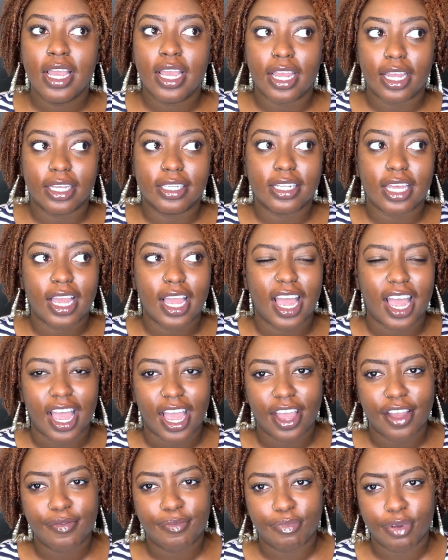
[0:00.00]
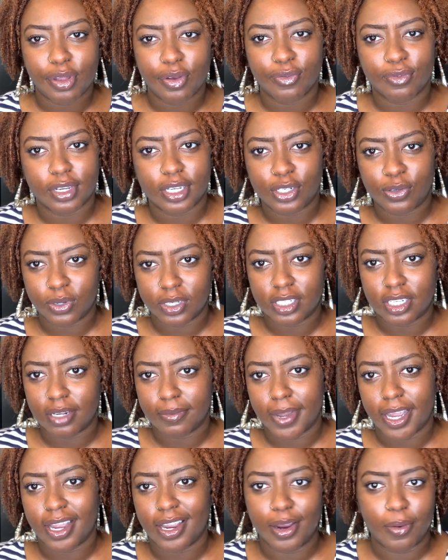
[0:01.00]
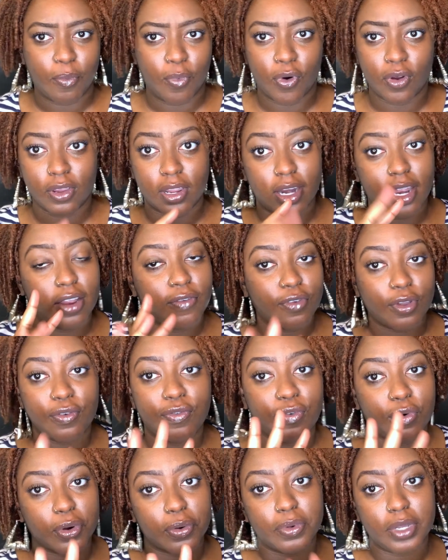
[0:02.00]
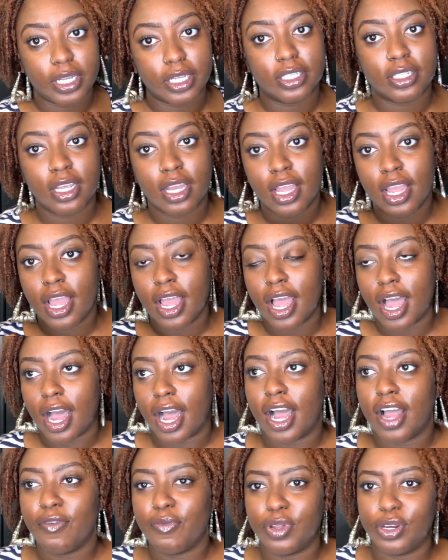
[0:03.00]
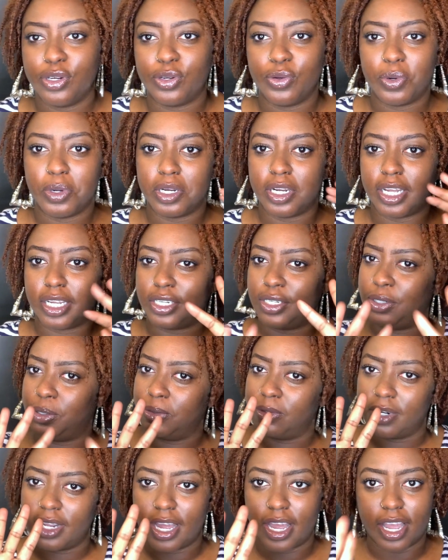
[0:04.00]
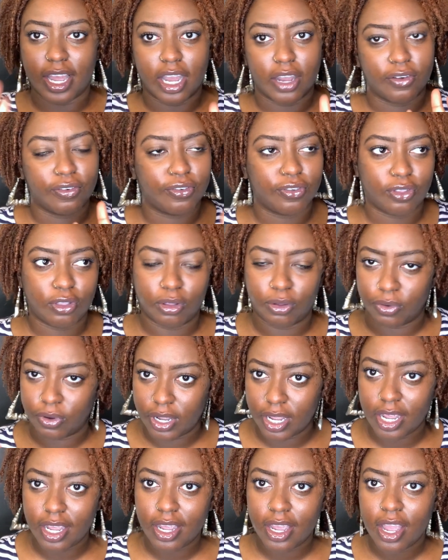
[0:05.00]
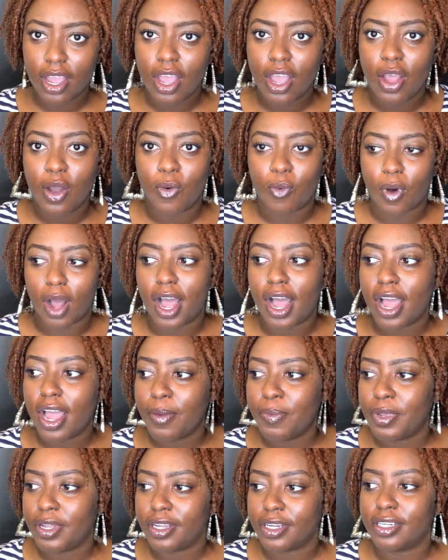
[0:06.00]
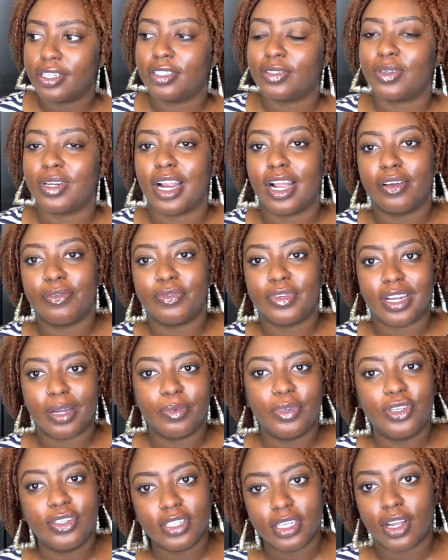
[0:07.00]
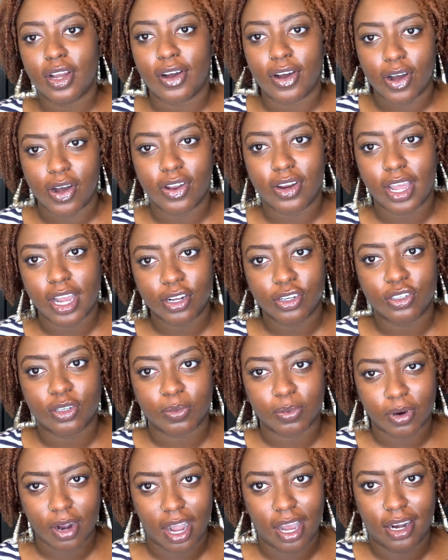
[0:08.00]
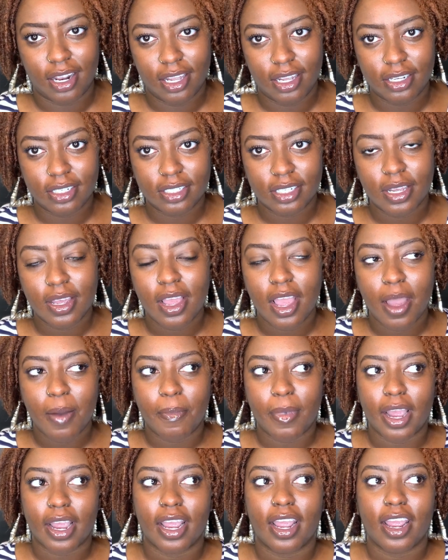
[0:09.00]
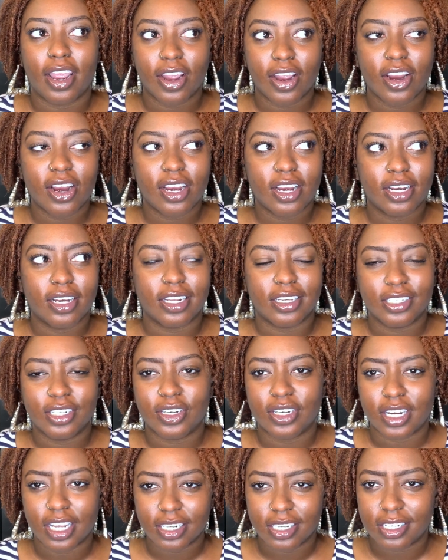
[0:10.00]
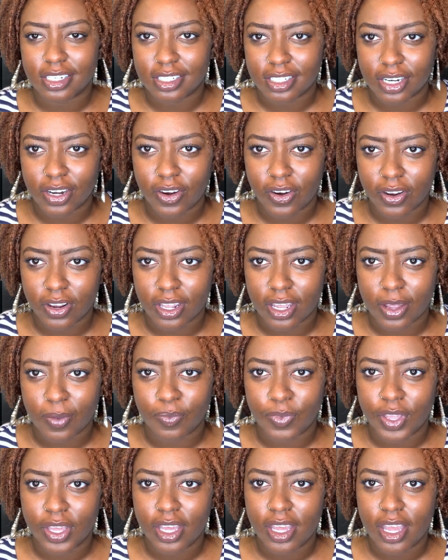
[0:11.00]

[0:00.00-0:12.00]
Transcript: is I have been retwisting my hair more than every 4 weeks. I have been doing like 2.5, 3. Why? Because when I'm using all natural products, my hair doesn't necessarily